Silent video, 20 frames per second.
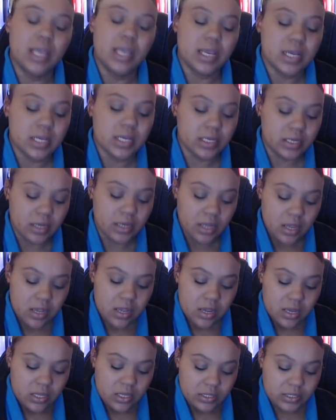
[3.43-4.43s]
And
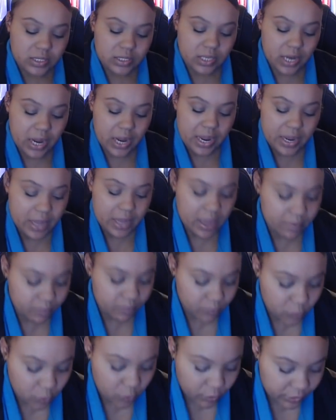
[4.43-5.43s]
today
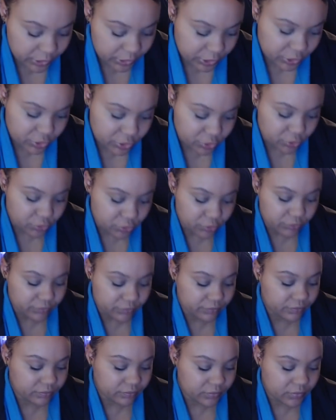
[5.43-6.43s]
I'm going to do
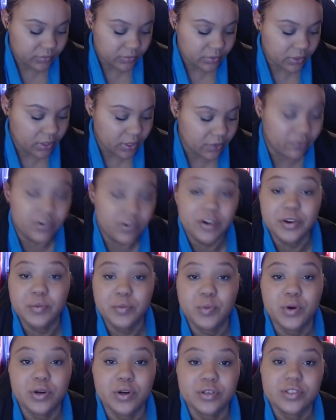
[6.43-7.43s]
a very
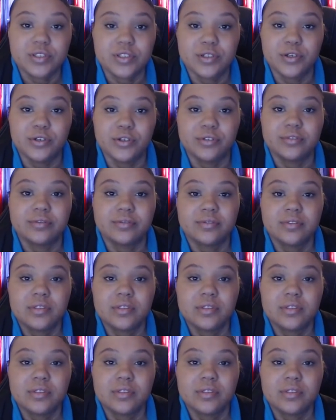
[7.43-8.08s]
personal